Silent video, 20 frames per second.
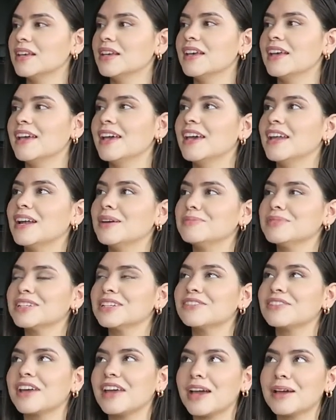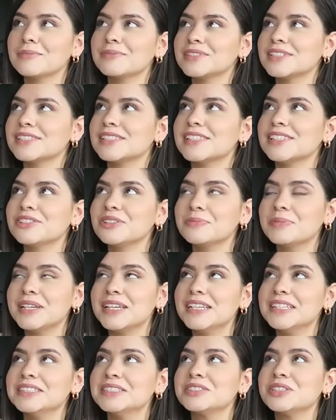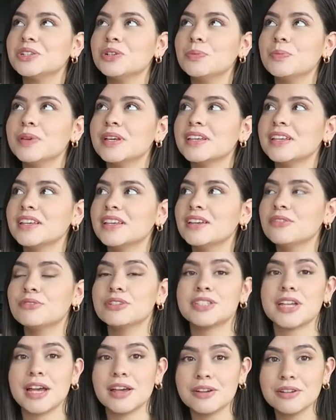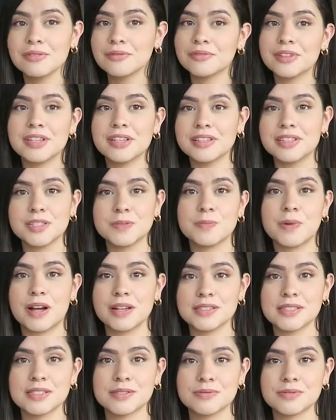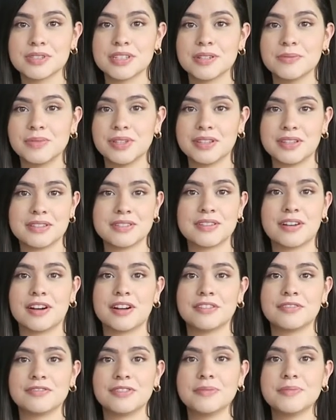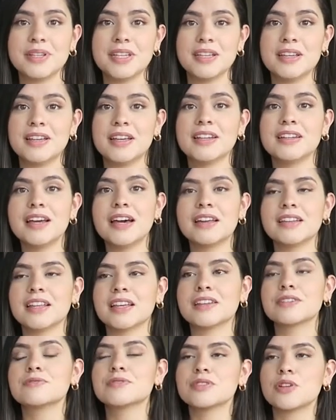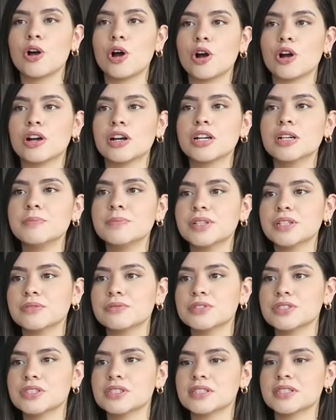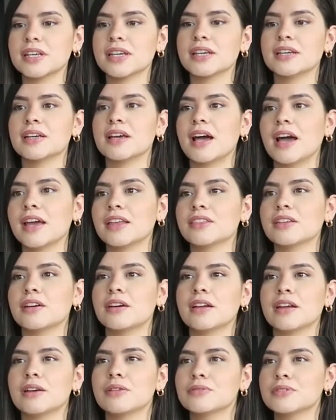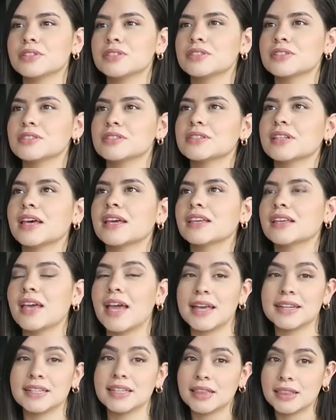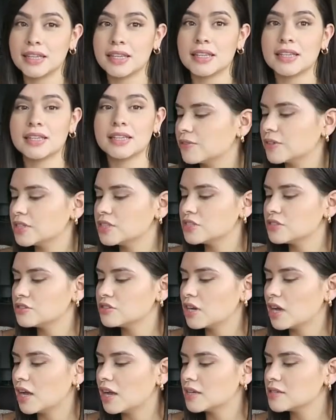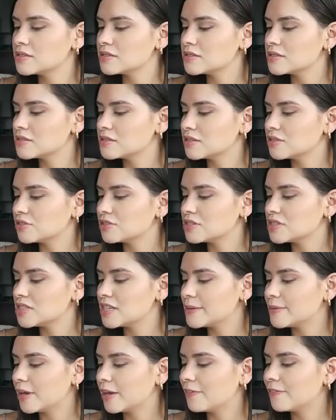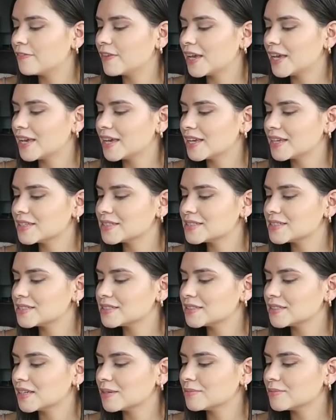And I'm like, okay, I'm just either being too picky, which I didn't think this process was gonna be this hard for me. And not that it was hard, but it was just like, I thought I would just like anything. First dress, you can see my face. I'm